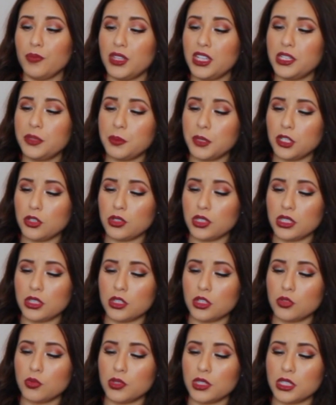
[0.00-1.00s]
he's been using
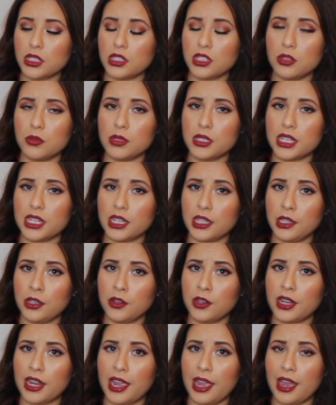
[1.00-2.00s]
this one since he was like 1.5
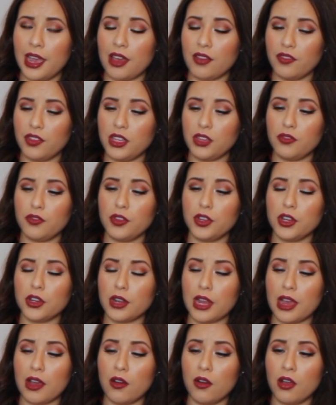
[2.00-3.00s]
years. He figured
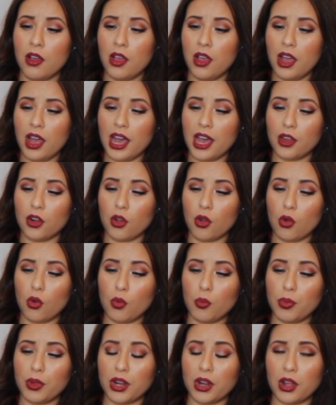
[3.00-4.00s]
out how to
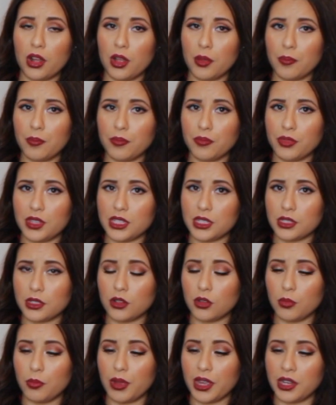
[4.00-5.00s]
open up this
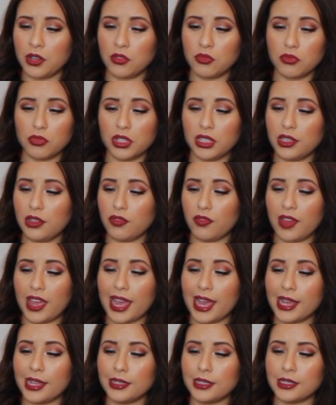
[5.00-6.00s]
little button really
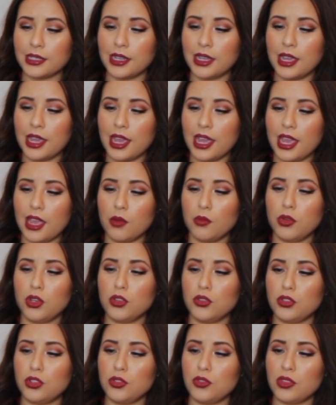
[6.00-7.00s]
fast. And when
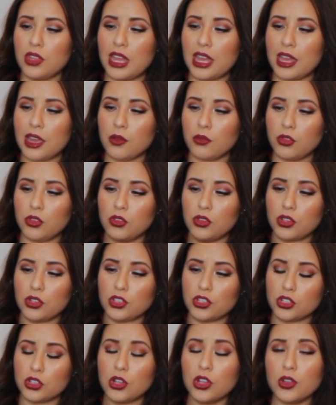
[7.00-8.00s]
you do that, you can
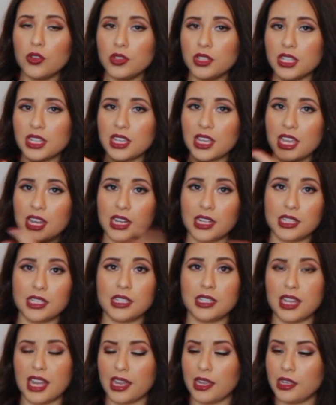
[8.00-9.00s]
just close it, and
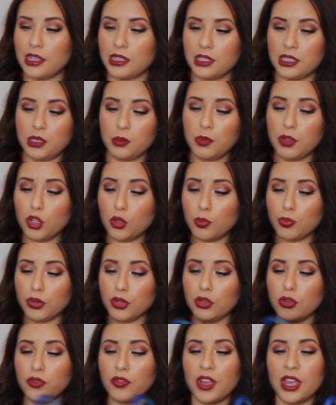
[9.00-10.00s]
it's spill
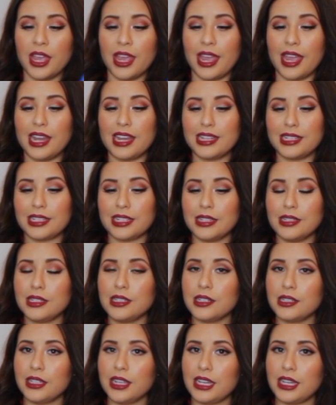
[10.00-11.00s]
proof and it's
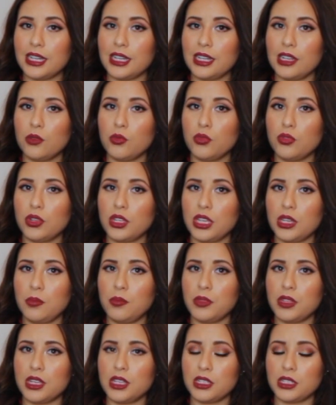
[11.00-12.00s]
insulated. It will
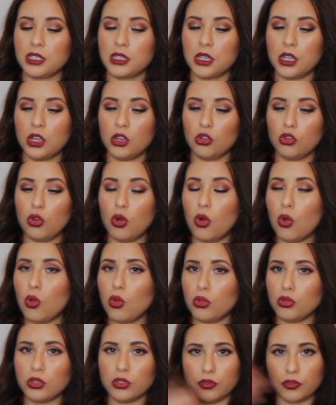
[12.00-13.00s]
keep this
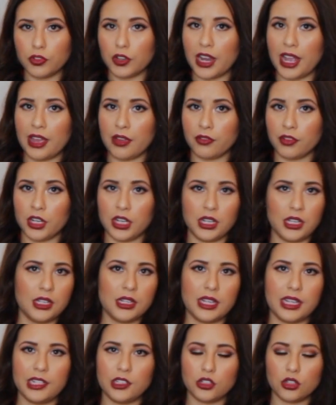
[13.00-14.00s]
cold forever, and he
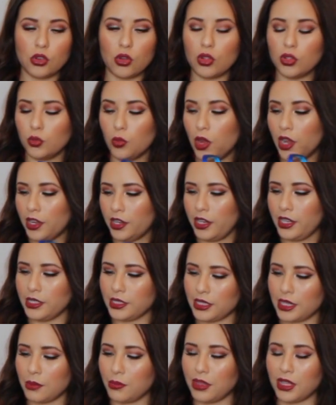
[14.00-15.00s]
likes cold water. And
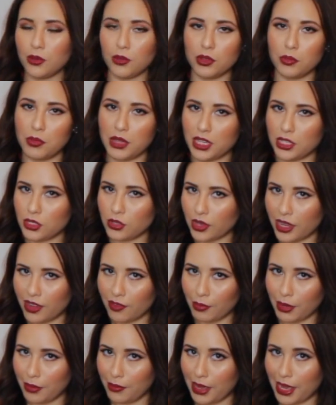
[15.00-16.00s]
same thing with me. So I
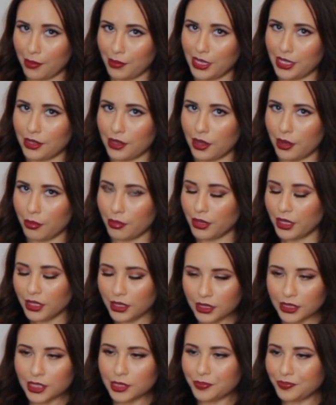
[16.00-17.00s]
have my mommy cup,
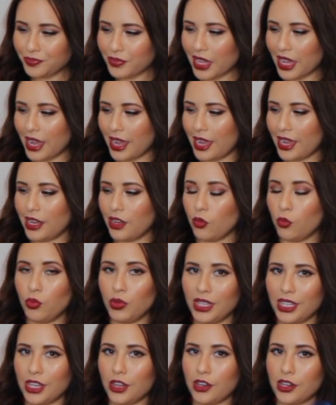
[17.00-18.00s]
and
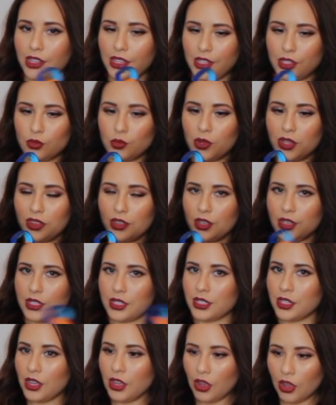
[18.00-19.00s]
we carry these with
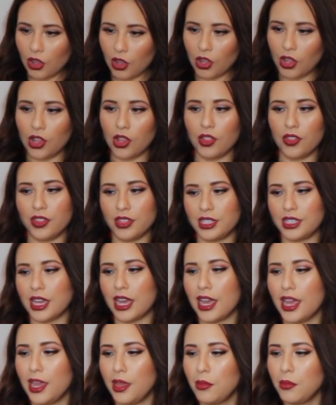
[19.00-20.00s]
us all the
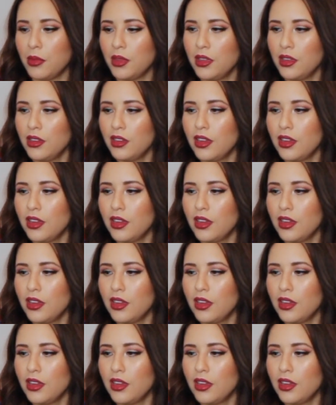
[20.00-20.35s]
time.